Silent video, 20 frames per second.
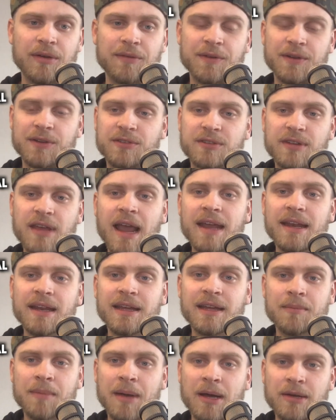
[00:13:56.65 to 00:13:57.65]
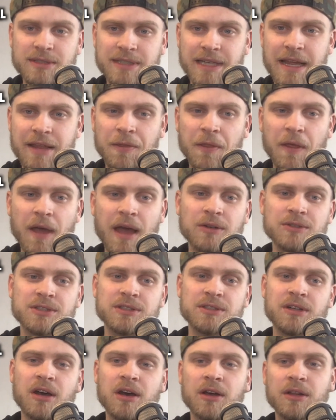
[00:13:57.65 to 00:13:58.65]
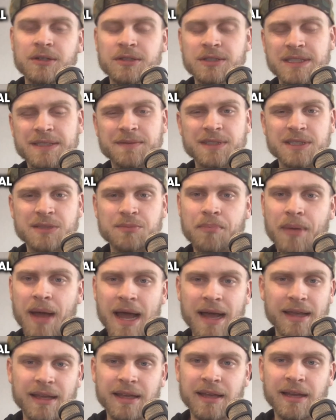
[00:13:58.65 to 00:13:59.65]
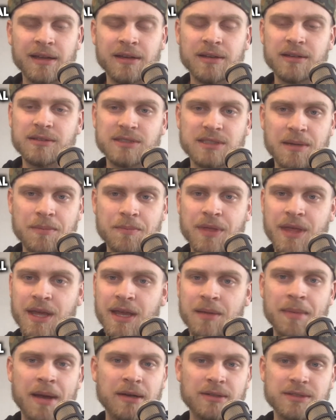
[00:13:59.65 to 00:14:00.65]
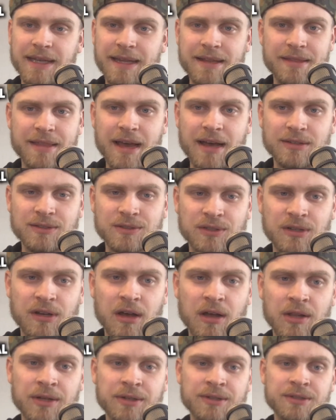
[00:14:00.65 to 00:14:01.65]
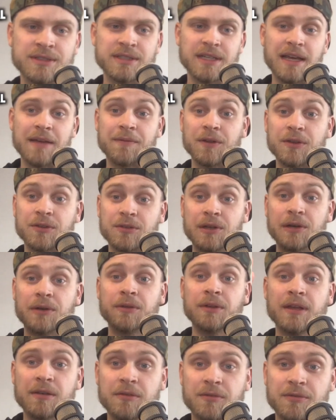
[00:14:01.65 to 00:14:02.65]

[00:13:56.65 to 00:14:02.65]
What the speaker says: if it's citing about $10,000, if it's backing something about $10,000, if it's literally in